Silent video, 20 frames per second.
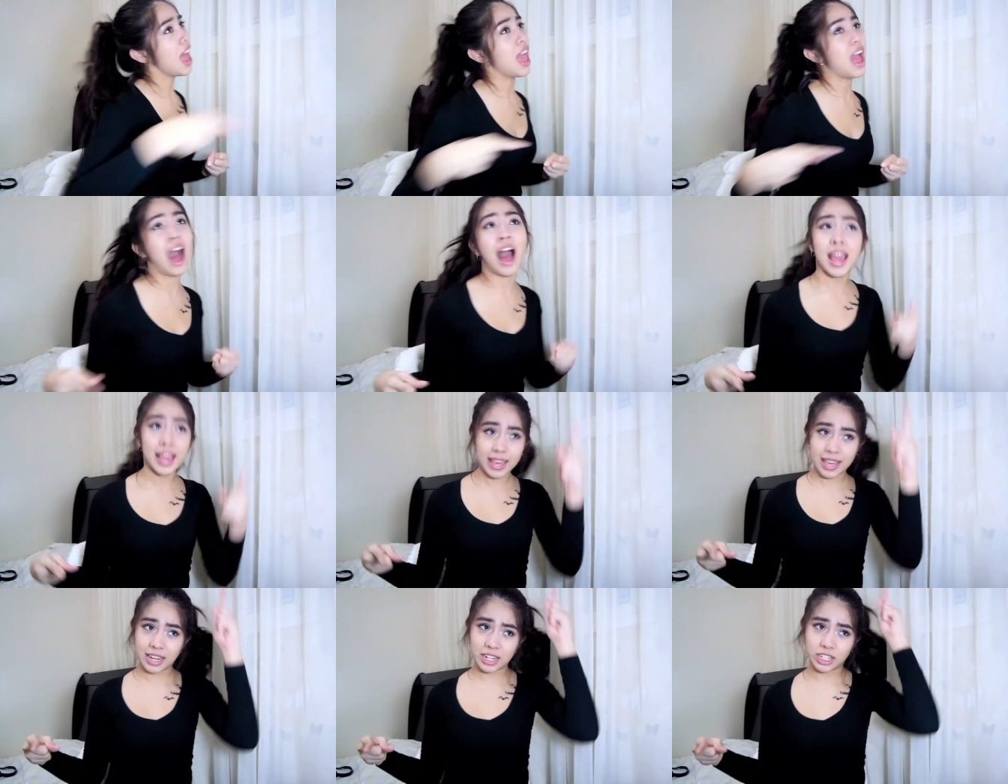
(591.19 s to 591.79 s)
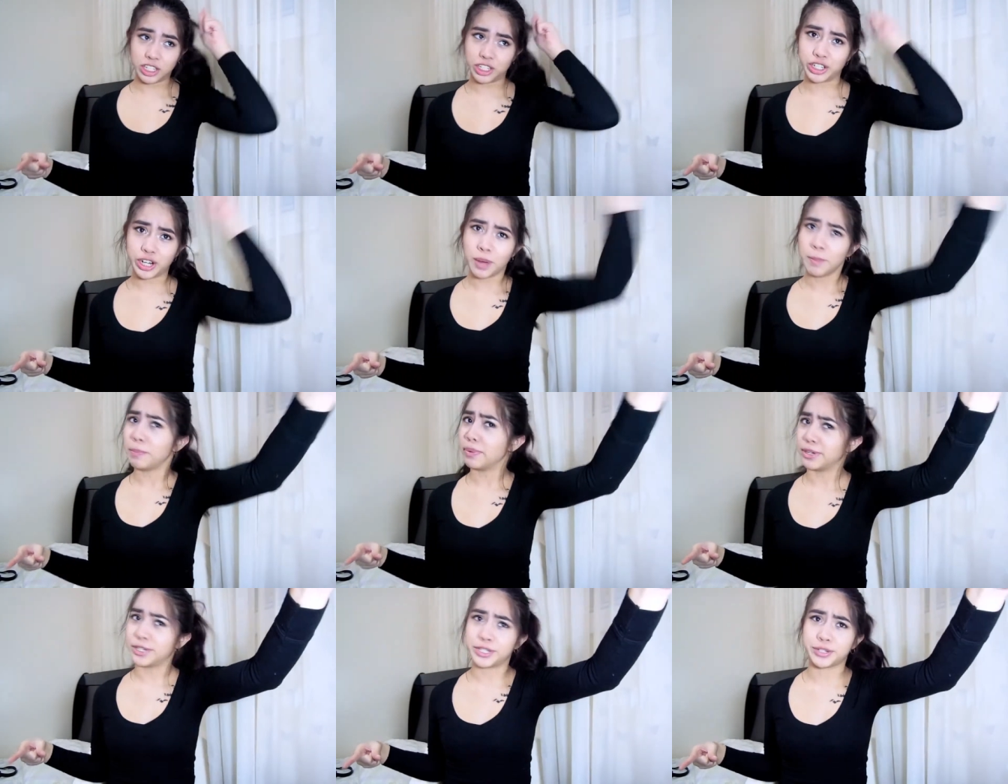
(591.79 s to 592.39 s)
I can
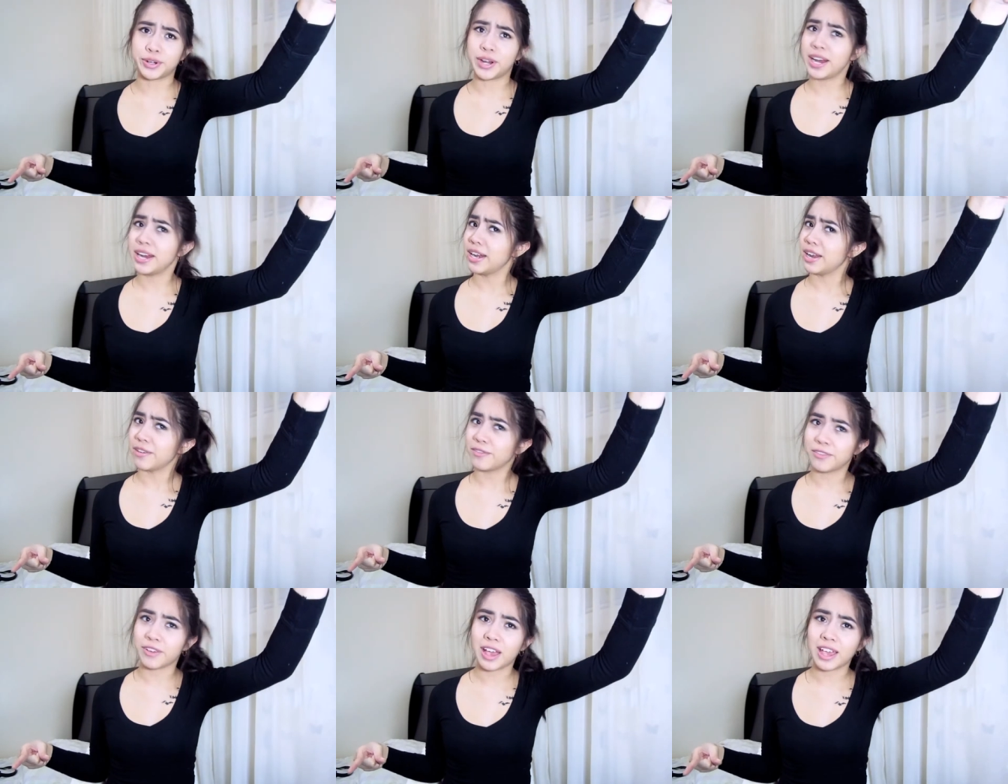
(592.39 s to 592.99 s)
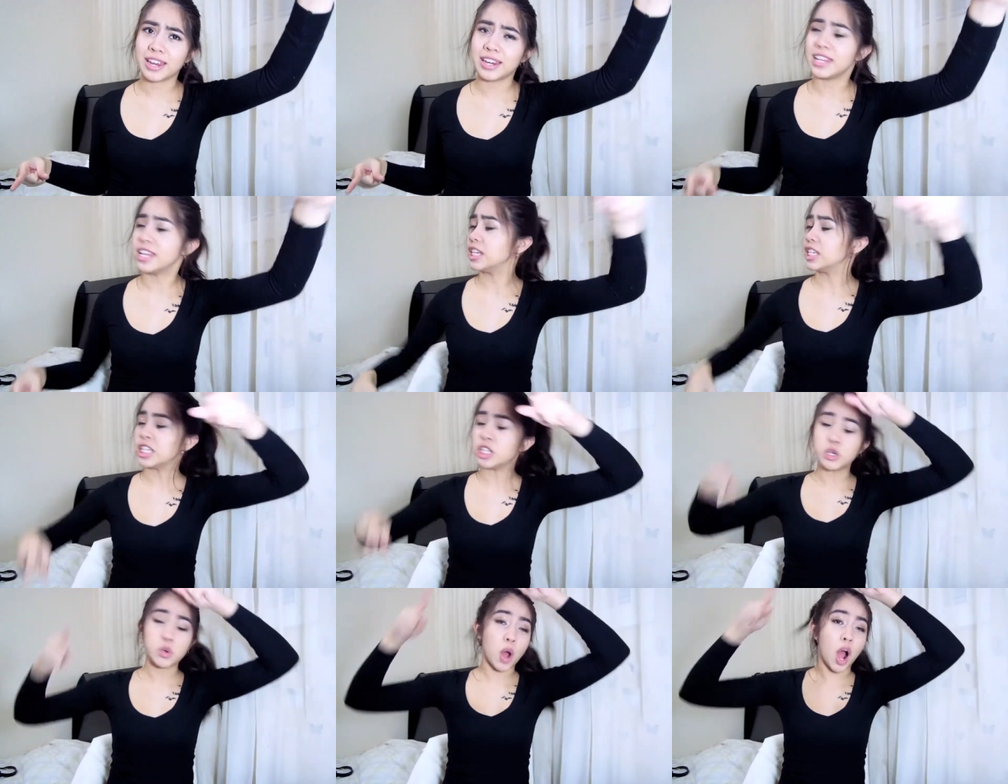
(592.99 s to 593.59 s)
jump a train if I
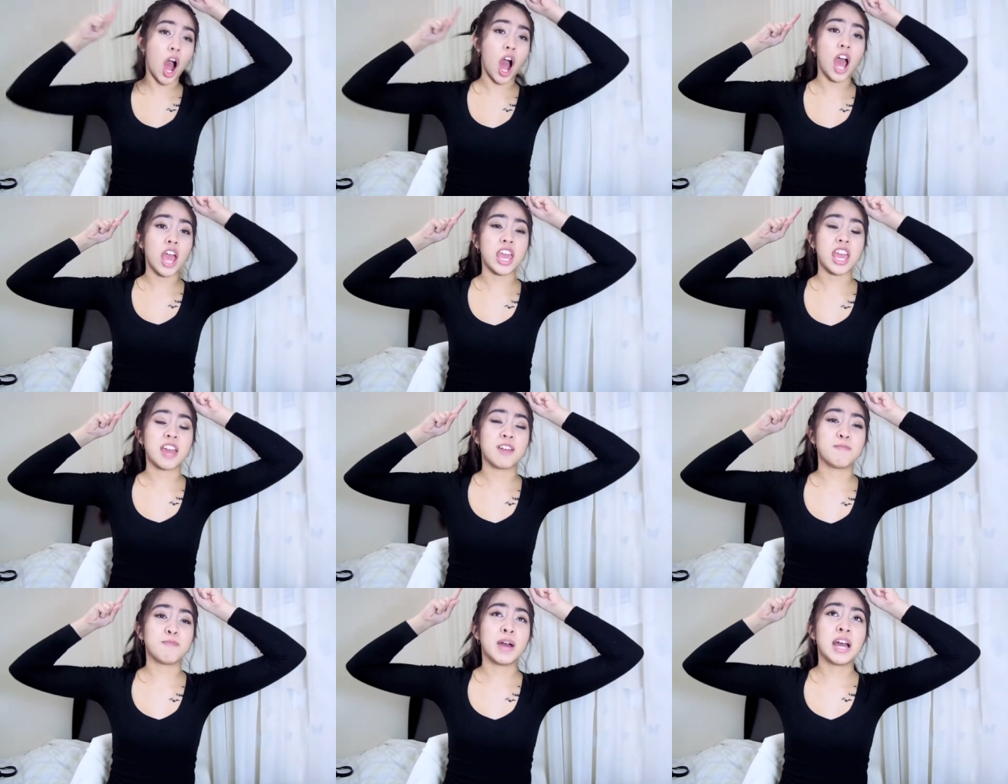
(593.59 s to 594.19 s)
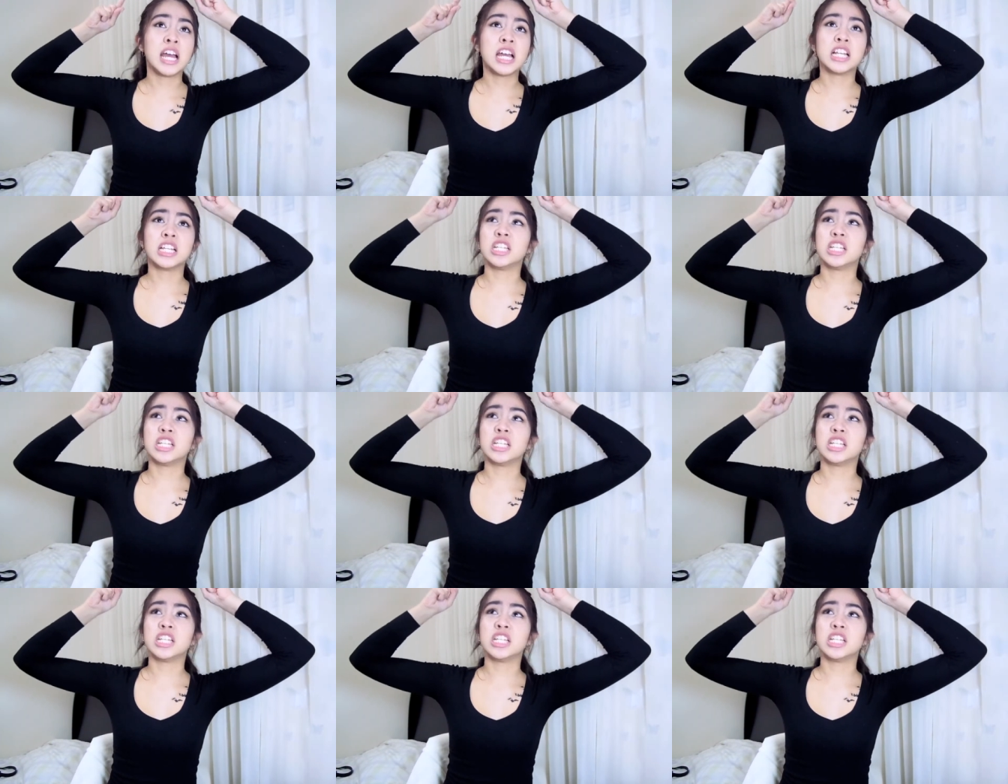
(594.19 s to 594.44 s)
need to. I am